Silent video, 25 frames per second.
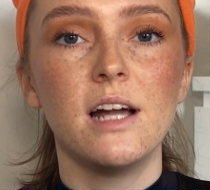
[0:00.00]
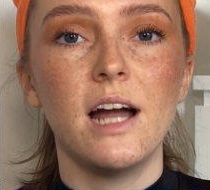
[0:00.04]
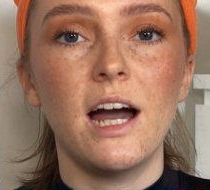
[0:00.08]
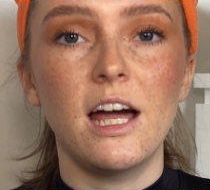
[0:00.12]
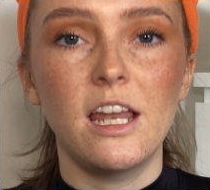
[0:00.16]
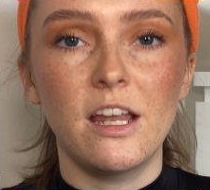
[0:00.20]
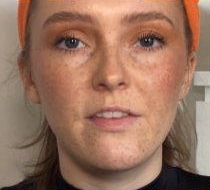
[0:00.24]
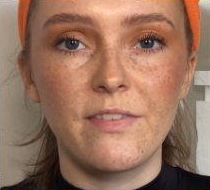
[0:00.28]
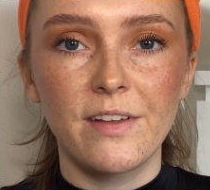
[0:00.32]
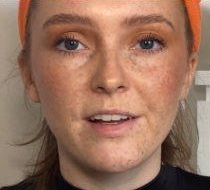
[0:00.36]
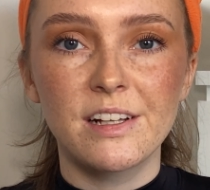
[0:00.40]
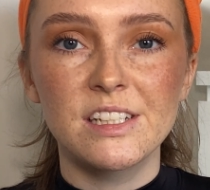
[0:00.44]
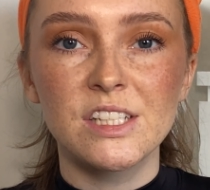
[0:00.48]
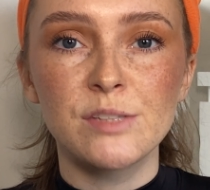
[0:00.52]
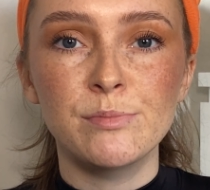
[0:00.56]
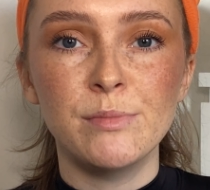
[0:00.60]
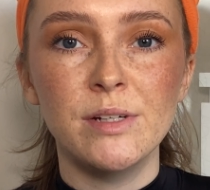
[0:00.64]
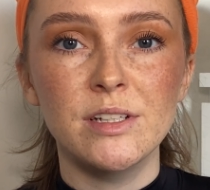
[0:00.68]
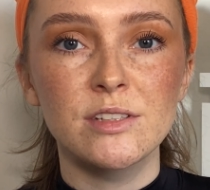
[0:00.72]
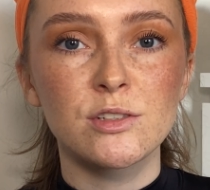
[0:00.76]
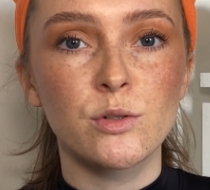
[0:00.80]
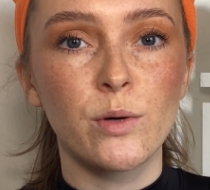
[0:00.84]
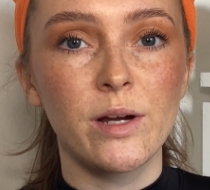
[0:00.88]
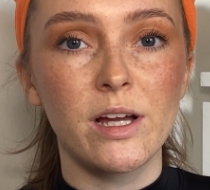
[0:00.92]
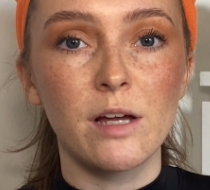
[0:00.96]
and I think it's
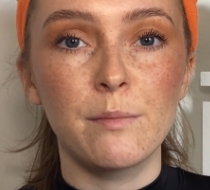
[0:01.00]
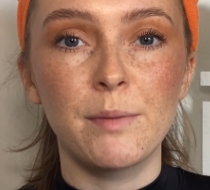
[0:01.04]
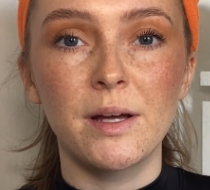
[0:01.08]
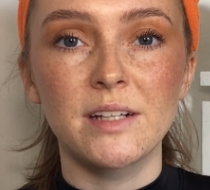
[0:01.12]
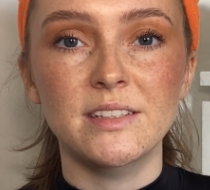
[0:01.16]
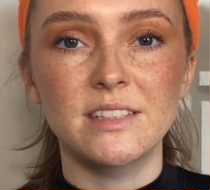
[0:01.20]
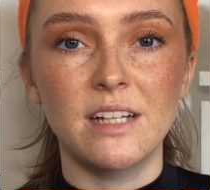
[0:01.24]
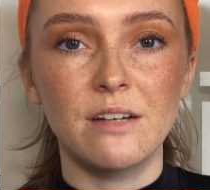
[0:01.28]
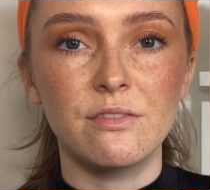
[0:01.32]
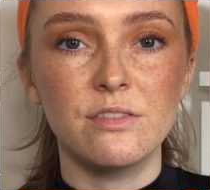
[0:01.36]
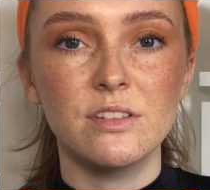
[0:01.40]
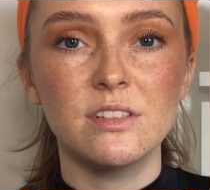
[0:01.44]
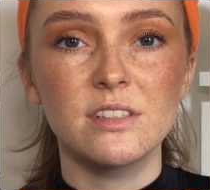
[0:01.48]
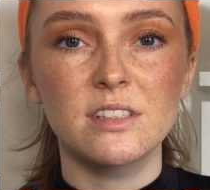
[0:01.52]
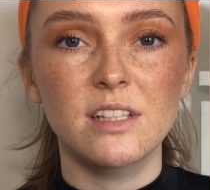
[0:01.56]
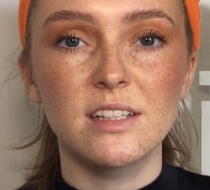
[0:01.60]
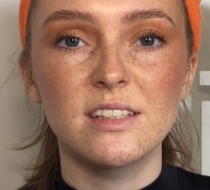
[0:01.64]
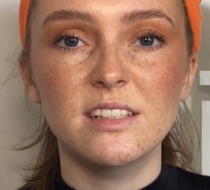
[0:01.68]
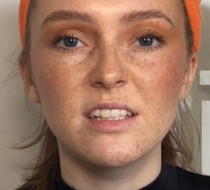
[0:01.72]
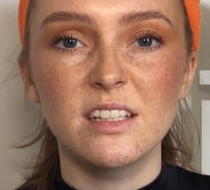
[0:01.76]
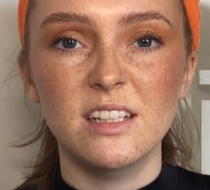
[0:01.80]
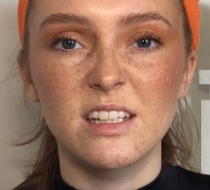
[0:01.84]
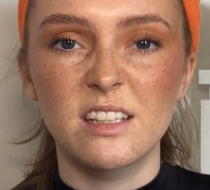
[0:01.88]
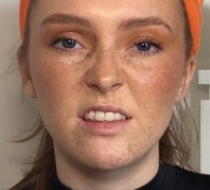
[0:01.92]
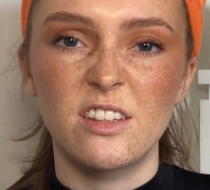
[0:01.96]
made quite a big difference
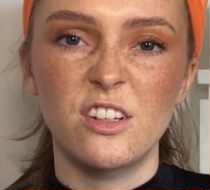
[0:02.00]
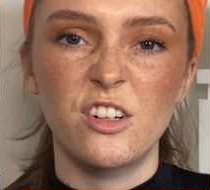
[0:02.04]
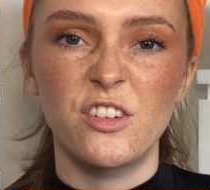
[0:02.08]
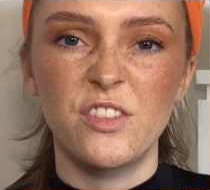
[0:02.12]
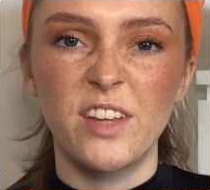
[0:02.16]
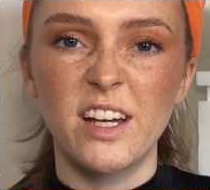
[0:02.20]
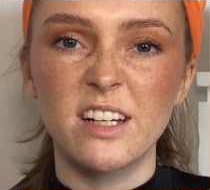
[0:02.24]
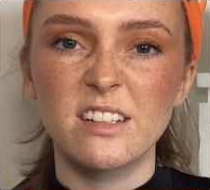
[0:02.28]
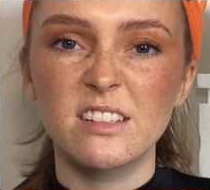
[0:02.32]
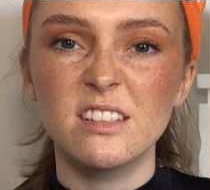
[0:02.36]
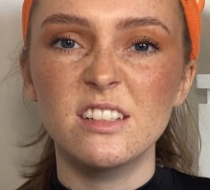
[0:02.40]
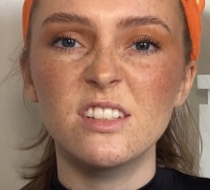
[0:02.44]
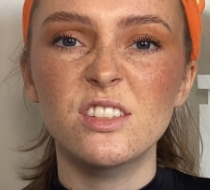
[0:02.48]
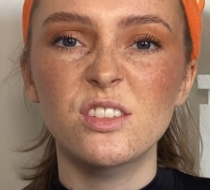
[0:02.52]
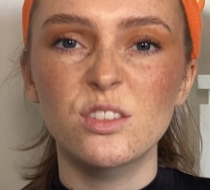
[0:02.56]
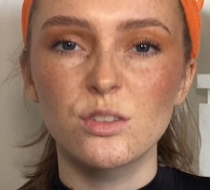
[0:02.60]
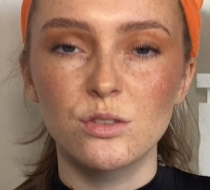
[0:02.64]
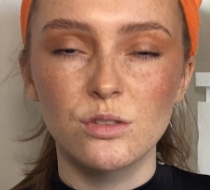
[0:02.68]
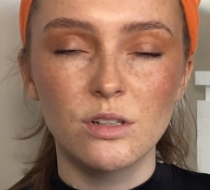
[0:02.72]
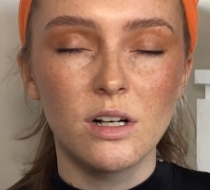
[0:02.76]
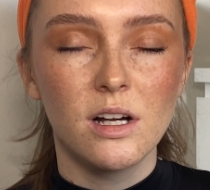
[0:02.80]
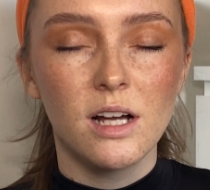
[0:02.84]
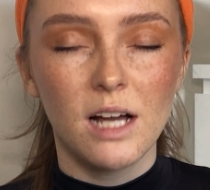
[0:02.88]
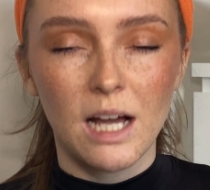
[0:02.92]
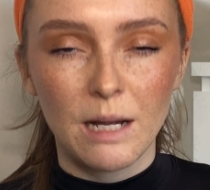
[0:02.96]
into like their thickness,
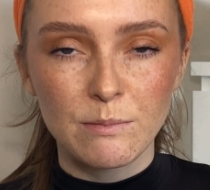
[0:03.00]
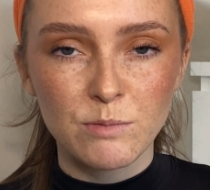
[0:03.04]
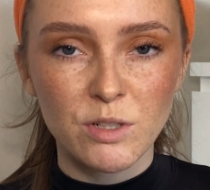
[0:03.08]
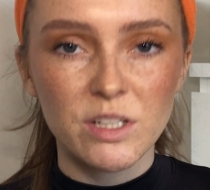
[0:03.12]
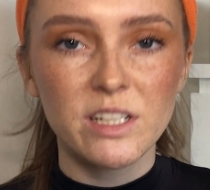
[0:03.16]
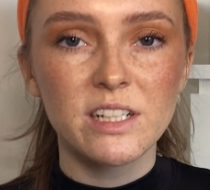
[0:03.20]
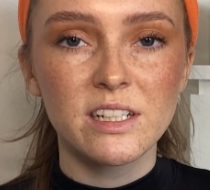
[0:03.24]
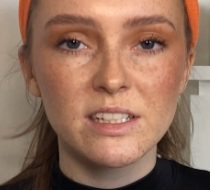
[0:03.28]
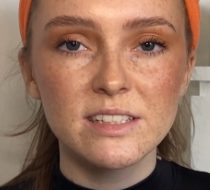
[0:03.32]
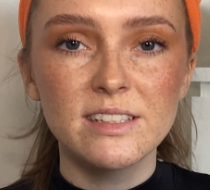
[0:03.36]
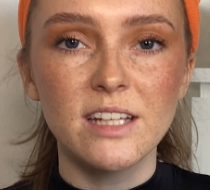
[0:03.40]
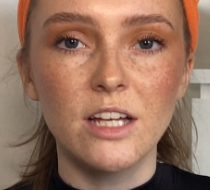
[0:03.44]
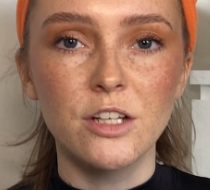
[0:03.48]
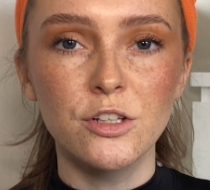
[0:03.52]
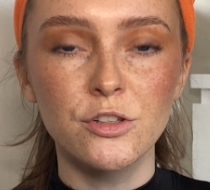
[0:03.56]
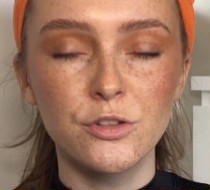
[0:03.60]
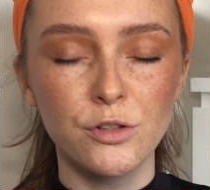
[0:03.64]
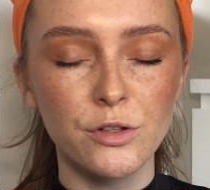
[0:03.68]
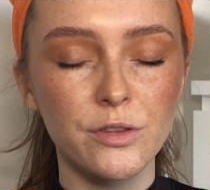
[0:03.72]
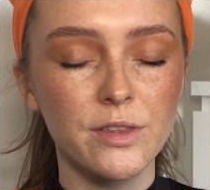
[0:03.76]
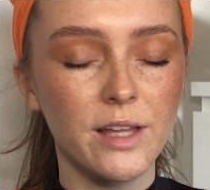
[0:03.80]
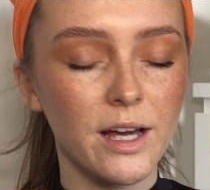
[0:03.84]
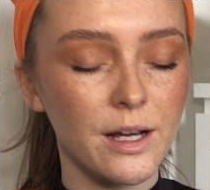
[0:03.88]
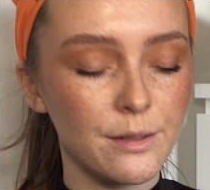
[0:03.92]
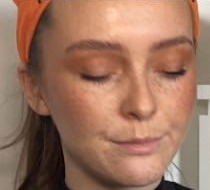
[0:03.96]
so I'm going to continue
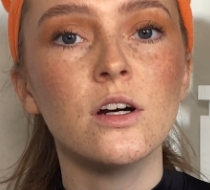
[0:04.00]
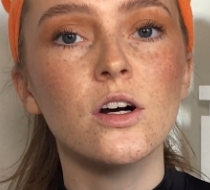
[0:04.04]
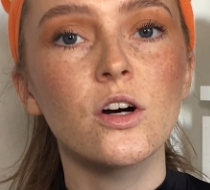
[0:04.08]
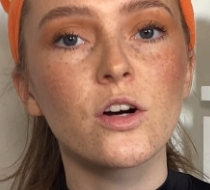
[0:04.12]
doing that.